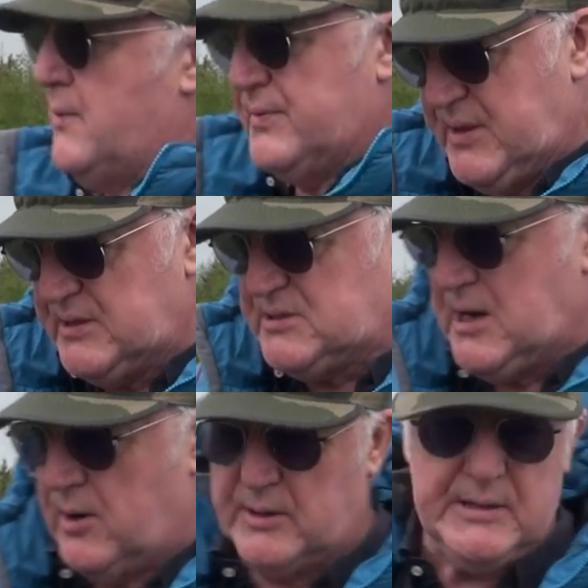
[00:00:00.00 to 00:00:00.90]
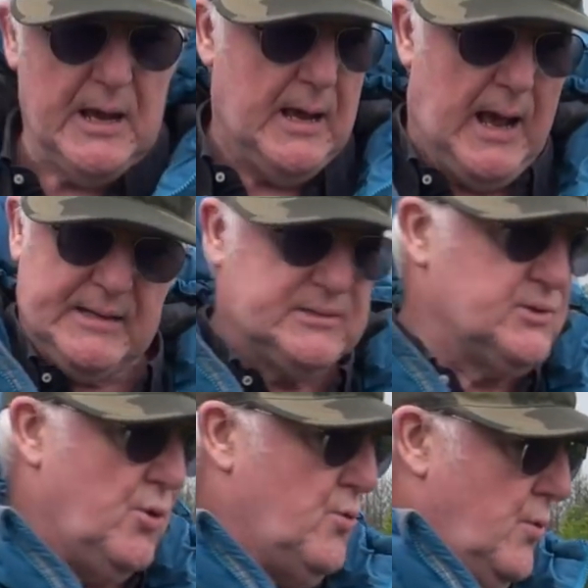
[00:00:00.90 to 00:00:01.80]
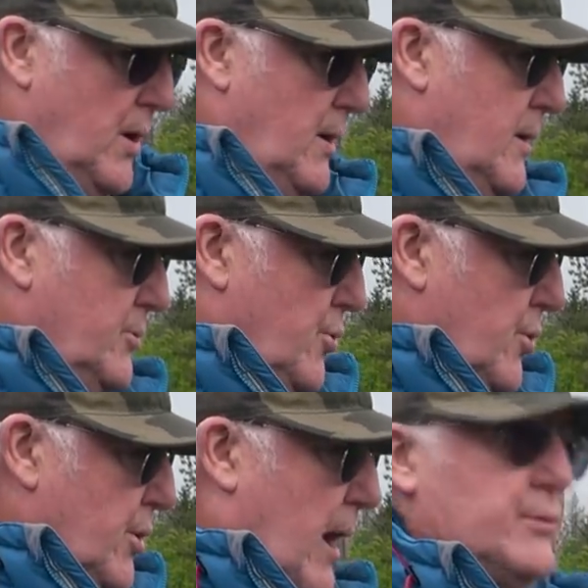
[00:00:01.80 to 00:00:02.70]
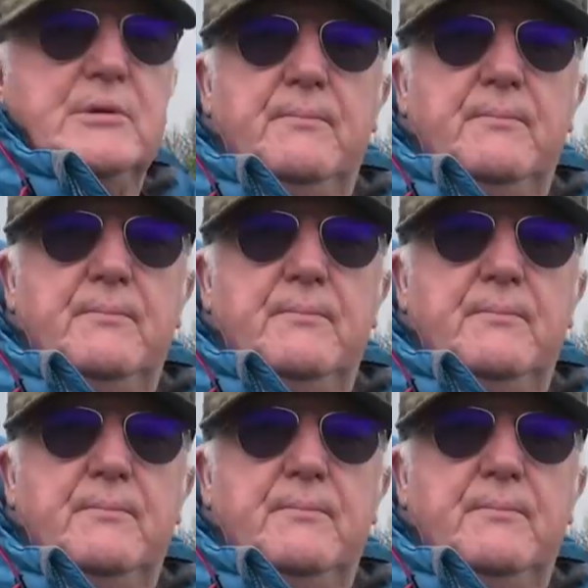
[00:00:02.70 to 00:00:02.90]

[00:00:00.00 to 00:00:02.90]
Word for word: But this turret has no lookout.